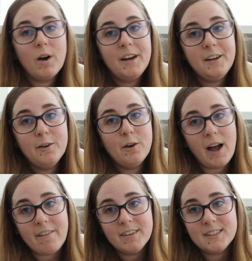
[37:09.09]
one you
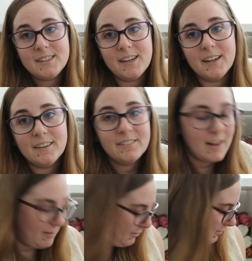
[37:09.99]
haven't seen
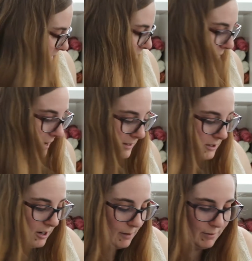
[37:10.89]
if on my
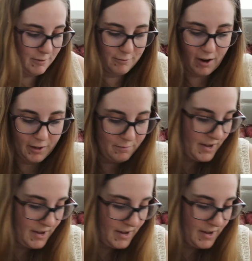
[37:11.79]
Instagram if you follow